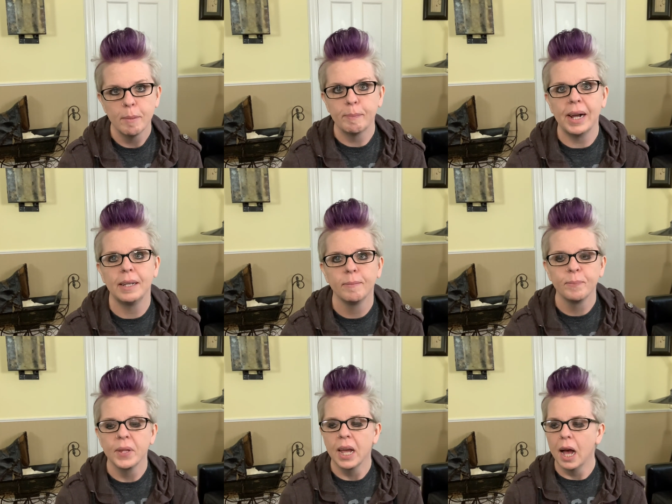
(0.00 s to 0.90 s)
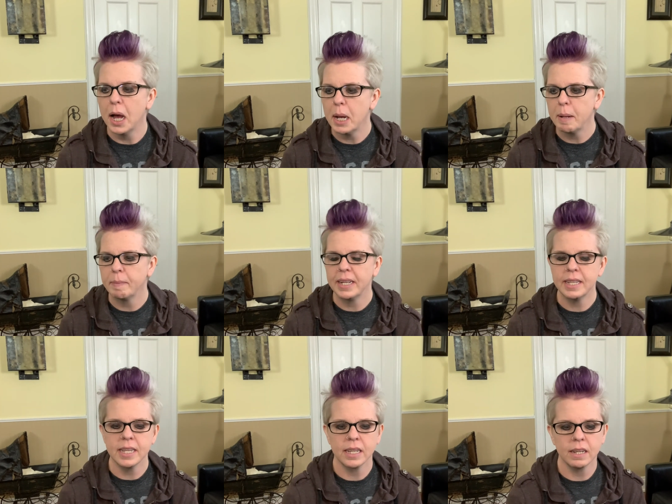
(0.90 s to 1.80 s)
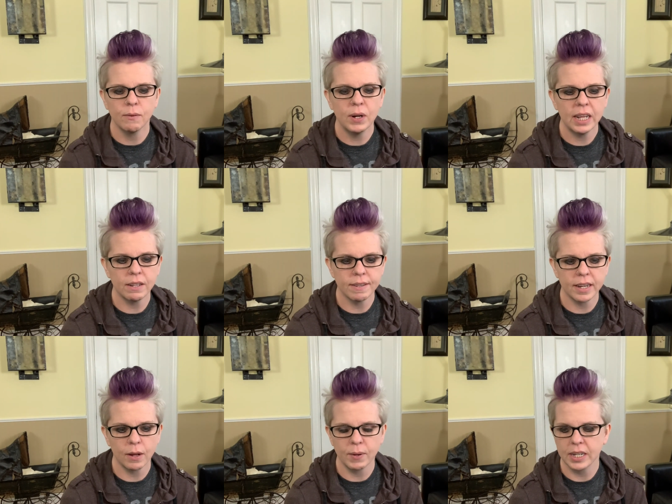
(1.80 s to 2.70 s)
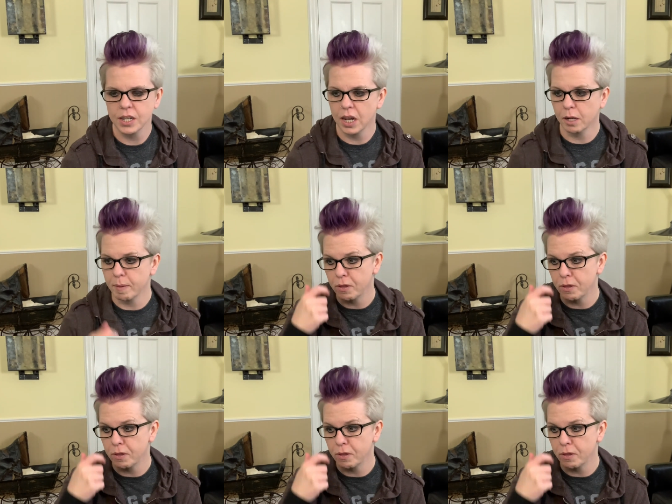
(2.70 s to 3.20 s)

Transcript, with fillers: But um, let's see, what else did I want to talk about?